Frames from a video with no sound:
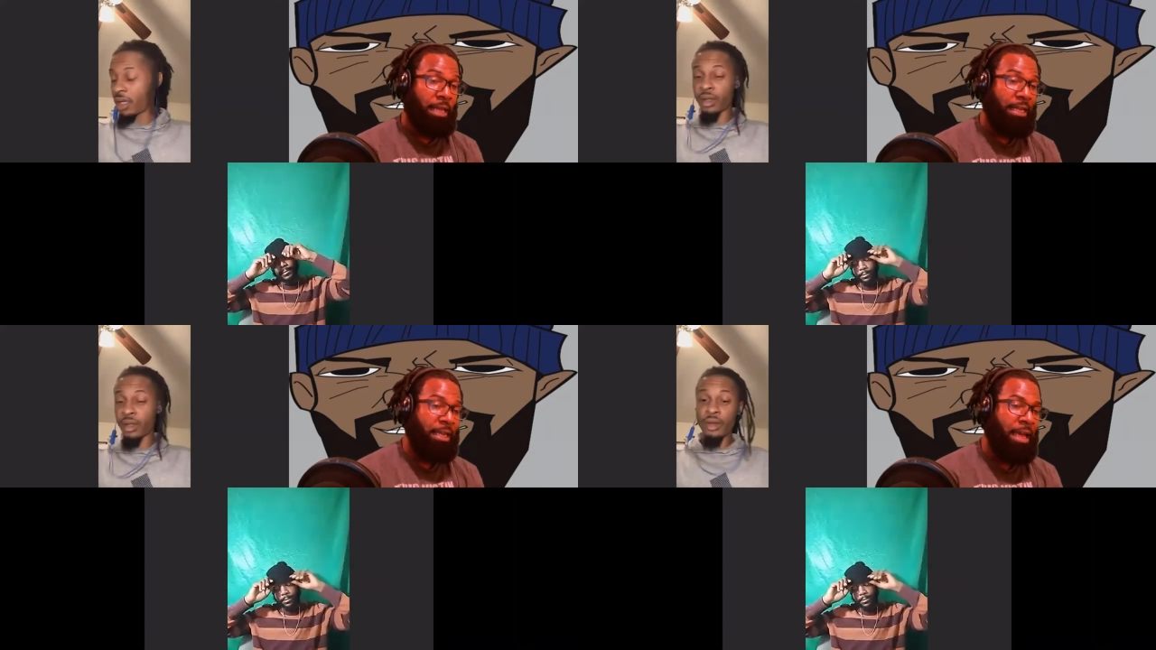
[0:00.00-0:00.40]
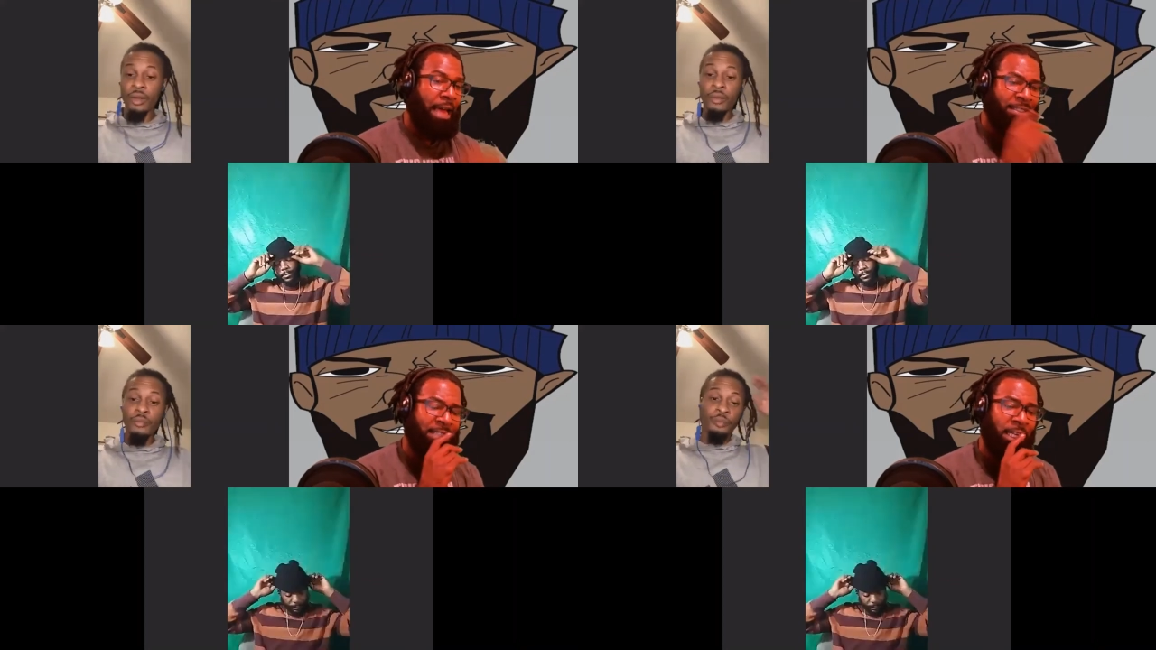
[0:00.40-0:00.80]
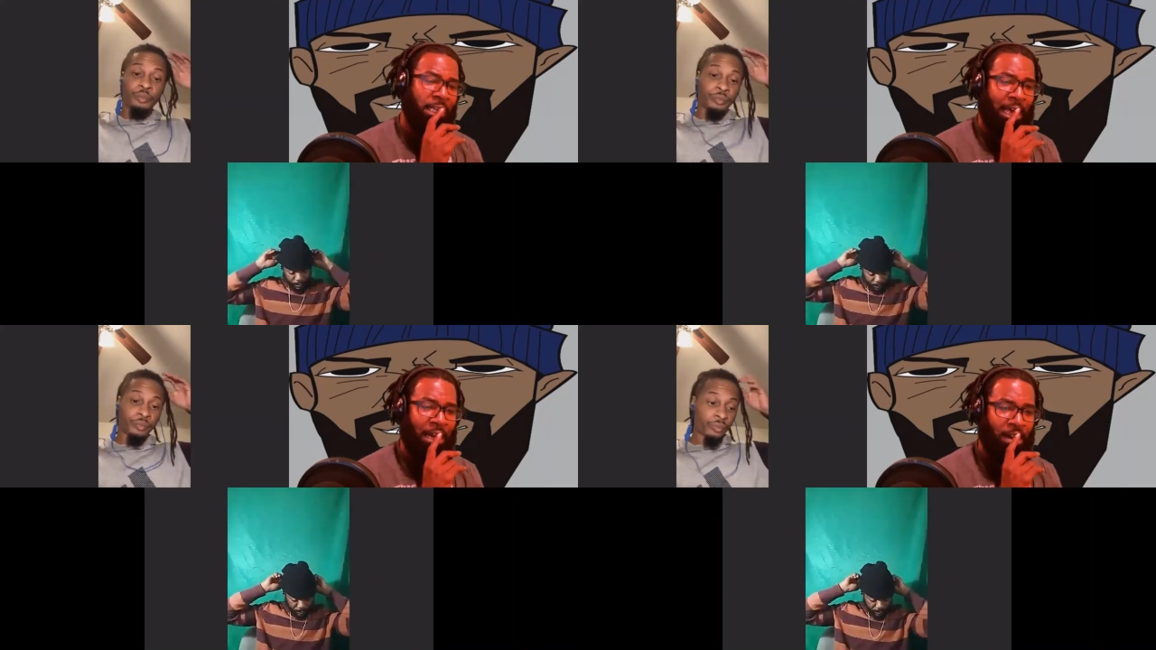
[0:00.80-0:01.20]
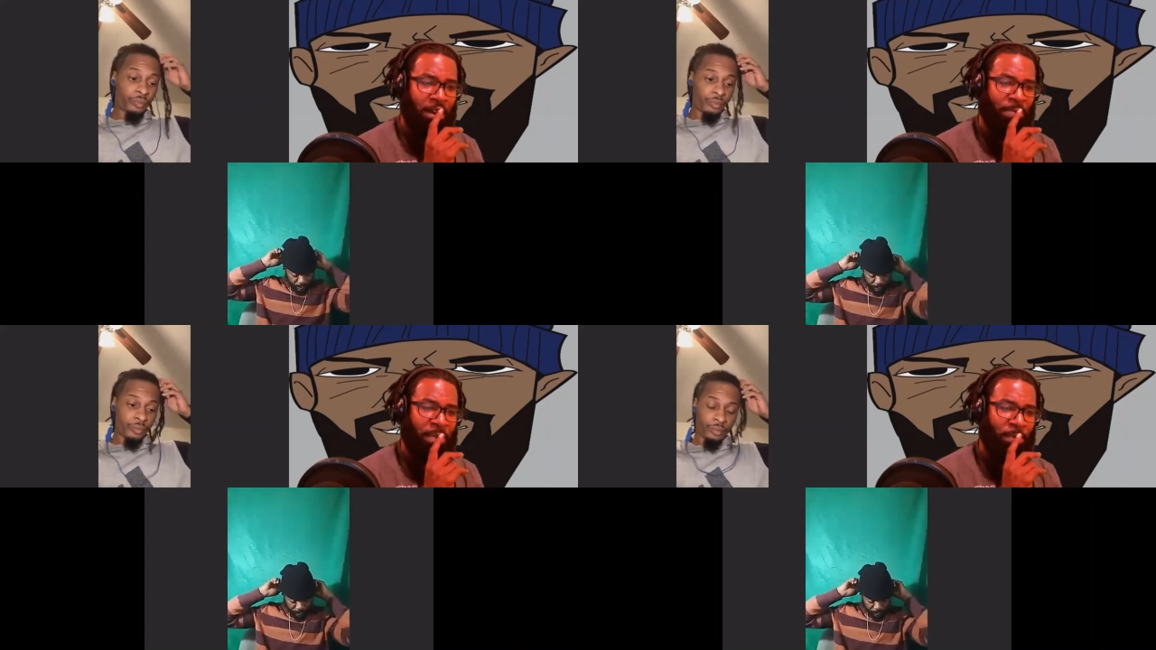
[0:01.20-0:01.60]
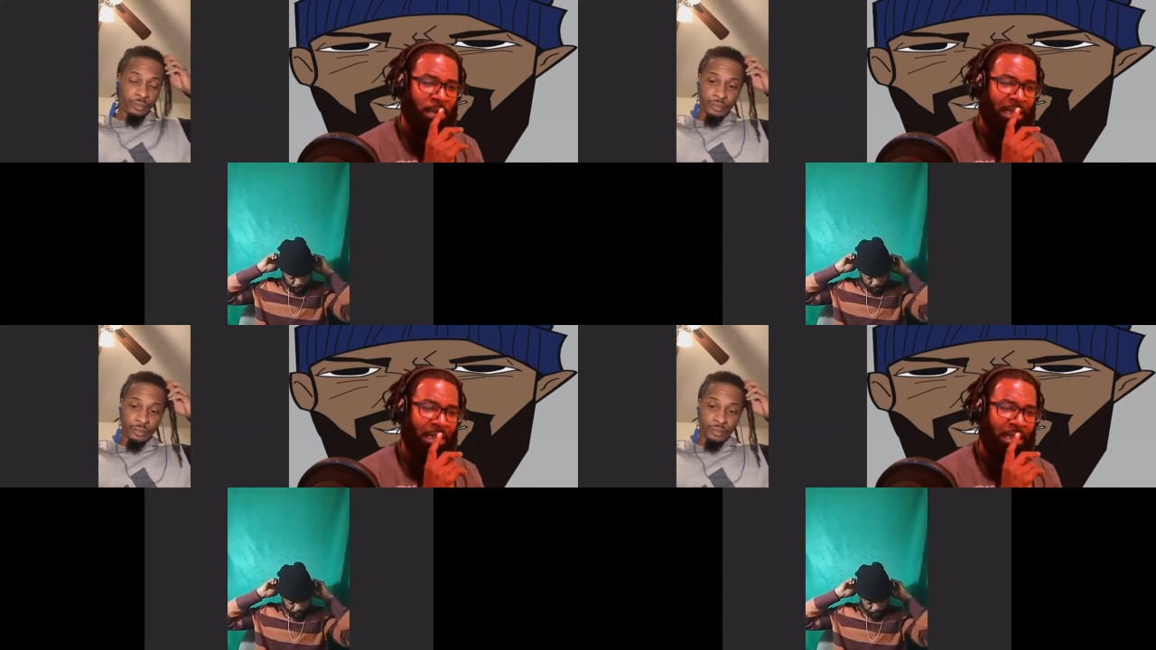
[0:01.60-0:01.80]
Speaker 1: like I seen a lot of people